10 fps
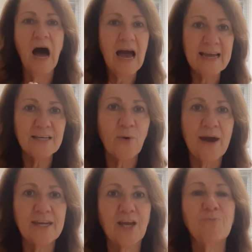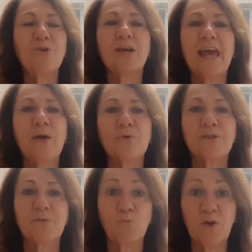I know how to communicate
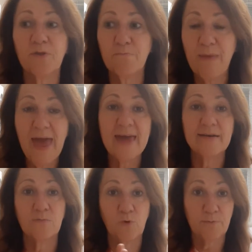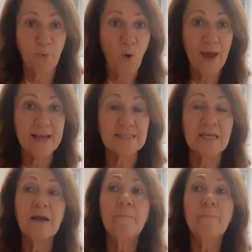with men, with boys,